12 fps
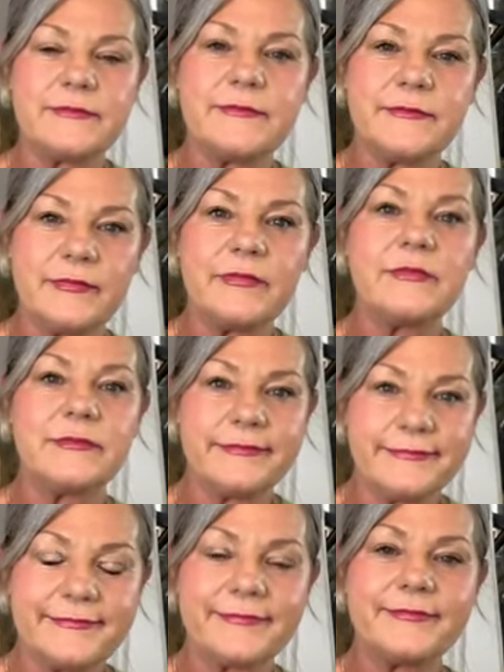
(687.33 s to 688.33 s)

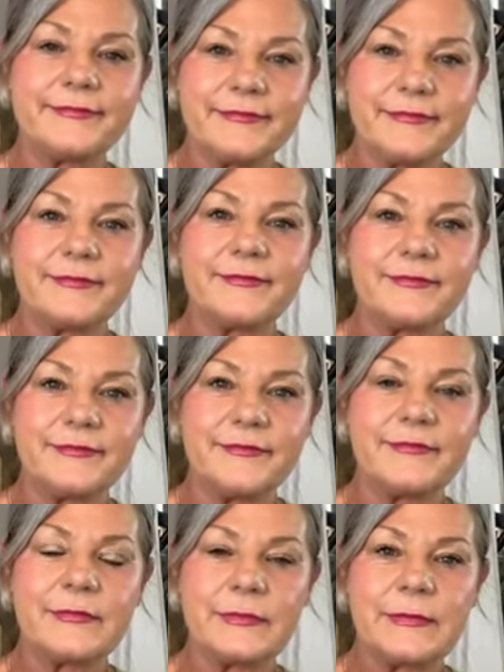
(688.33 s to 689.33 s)

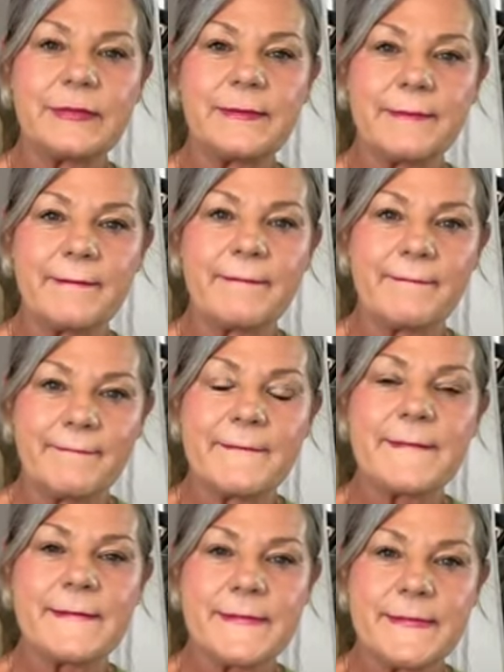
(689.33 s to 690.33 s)

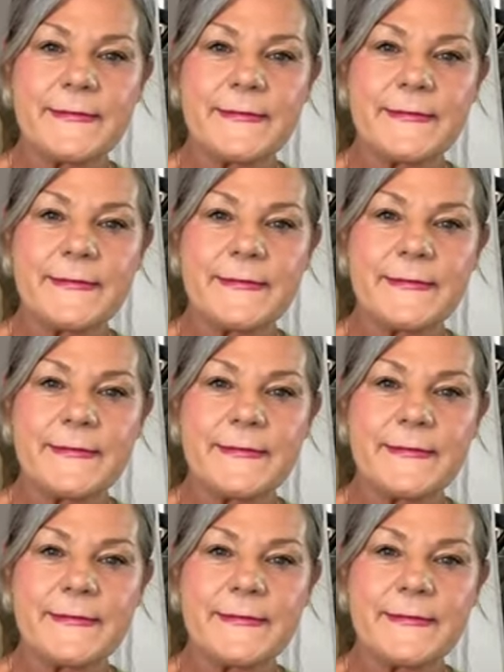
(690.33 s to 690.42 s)
The person shown says nothing.